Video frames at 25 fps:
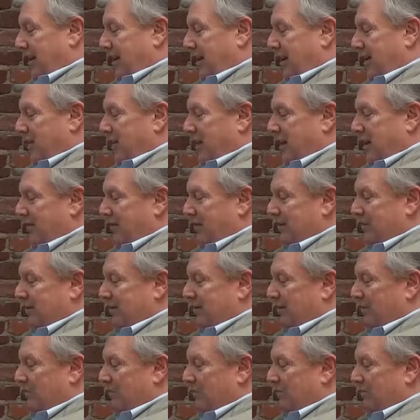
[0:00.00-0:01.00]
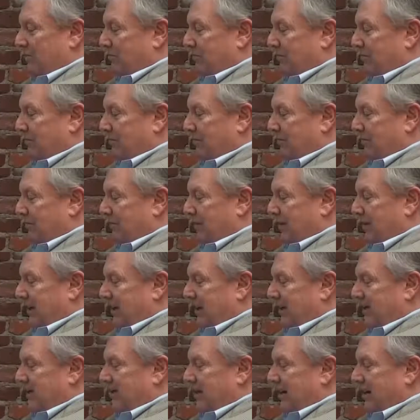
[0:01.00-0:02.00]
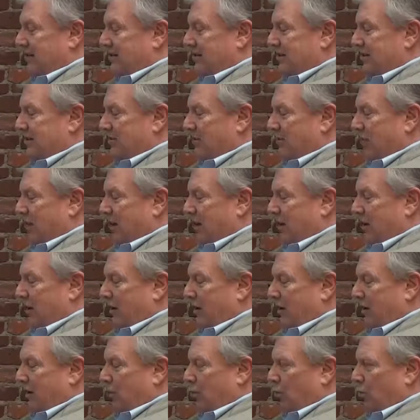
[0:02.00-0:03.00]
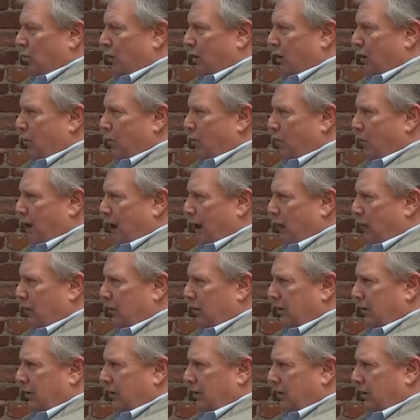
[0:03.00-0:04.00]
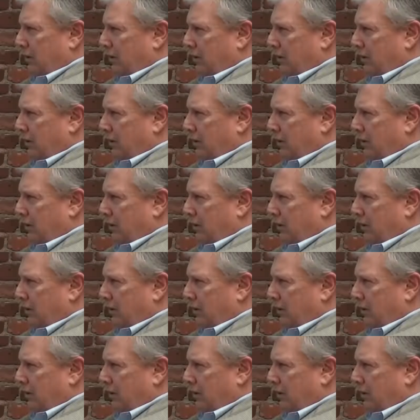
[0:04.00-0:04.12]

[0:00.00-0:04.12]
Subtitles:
can you give us some insights regarding rewilding?